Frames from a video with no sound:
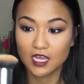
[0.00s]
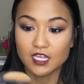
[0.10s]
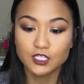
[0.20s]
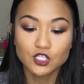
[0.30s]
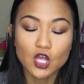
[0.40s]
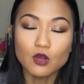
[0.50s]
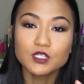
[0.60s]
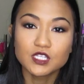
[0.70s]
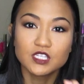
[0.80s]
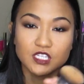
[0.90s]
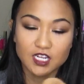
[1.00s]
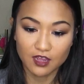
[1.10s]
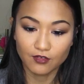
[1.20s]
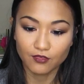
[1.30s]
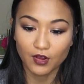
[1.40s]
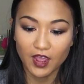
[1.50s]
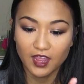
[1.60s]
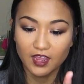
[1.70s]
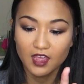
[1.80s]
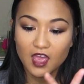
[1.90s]
It's so stiff,
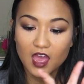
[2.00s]
okay?